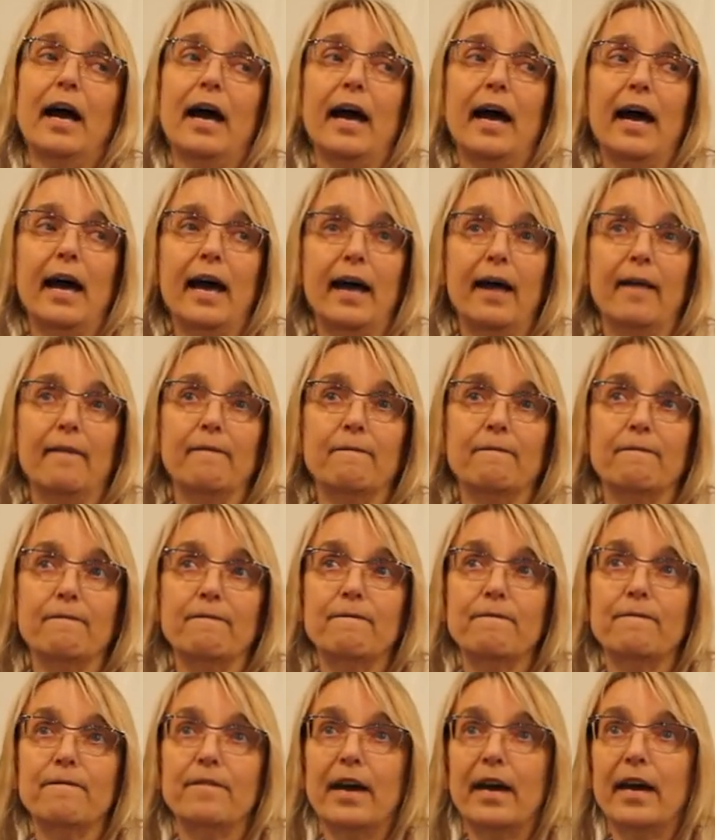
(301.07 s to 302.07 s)
And
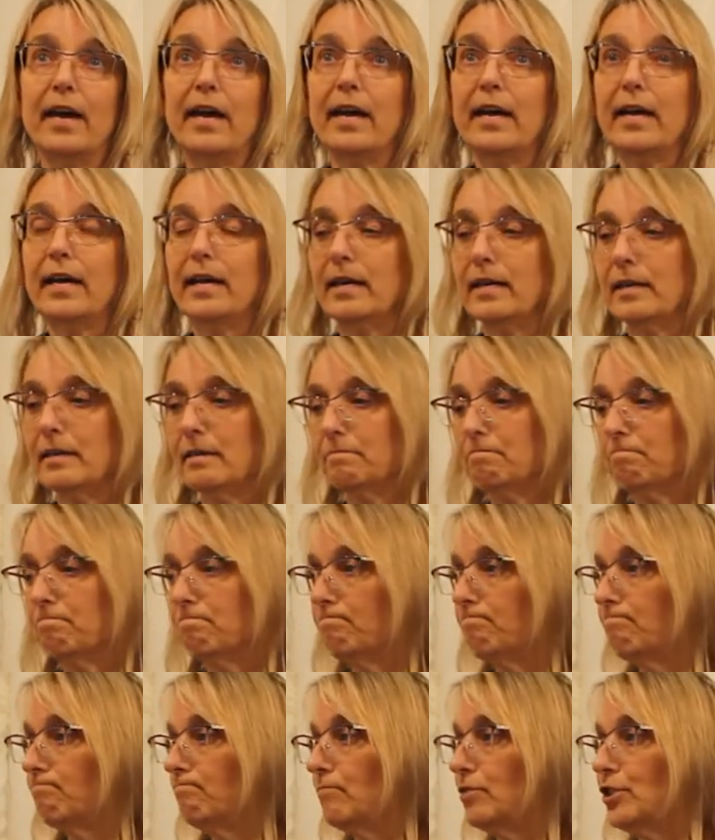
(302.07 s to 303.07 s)
they
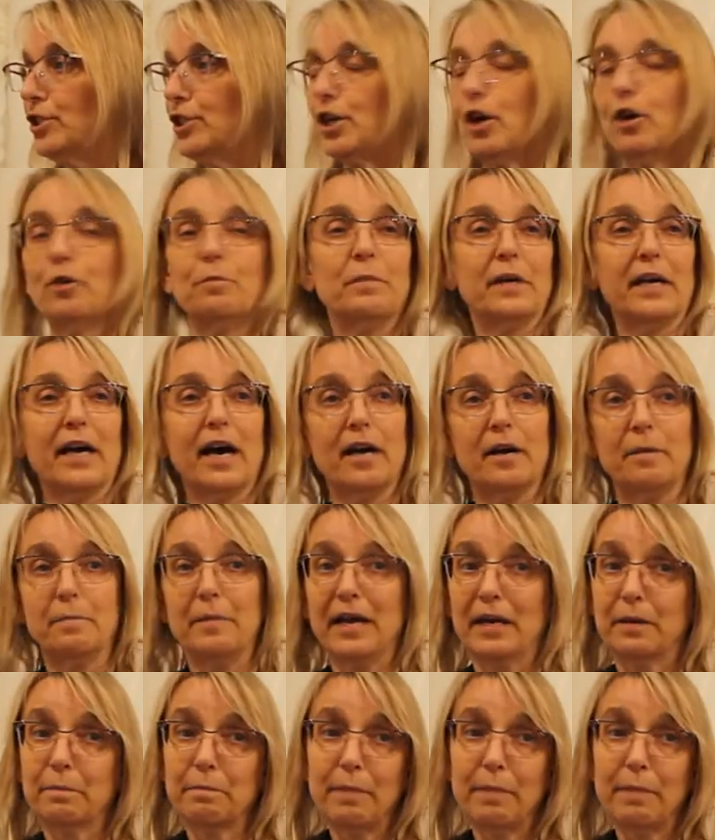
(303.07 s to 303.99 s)
showed me how to make